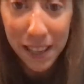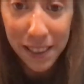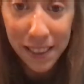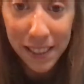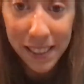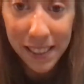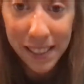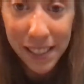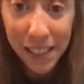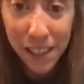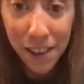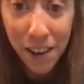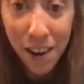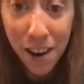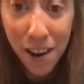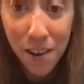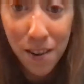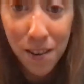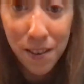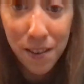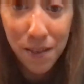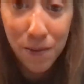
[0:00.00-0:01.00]
the
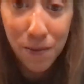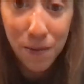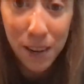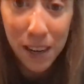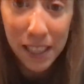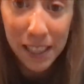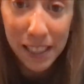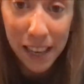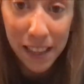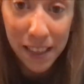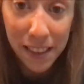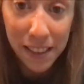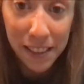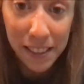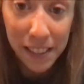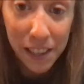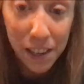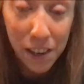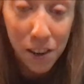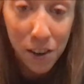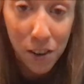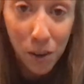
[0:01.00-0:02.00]
0. When it's at the
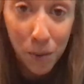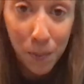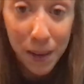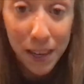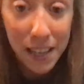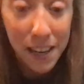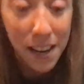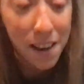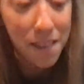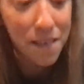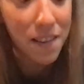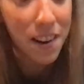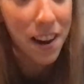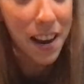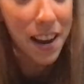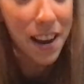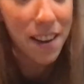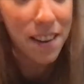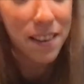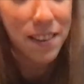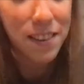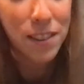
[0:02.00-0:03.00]
0, it'll be done, right?
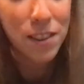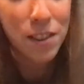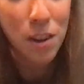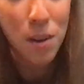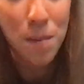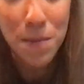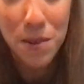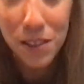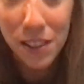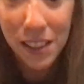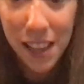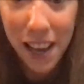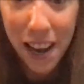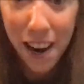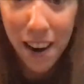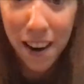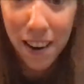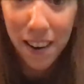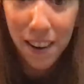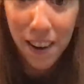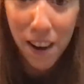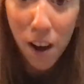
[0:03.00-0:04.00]
It's almost there.
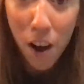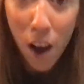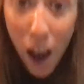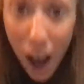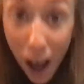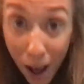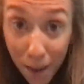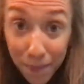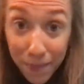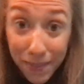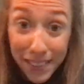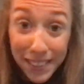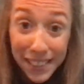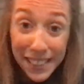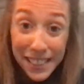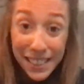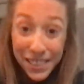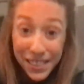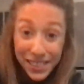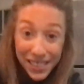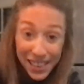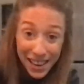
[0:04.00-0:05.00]
Oh, did
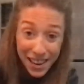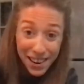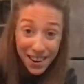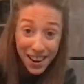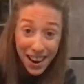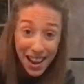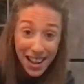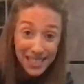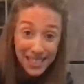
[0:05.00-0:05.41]
you hear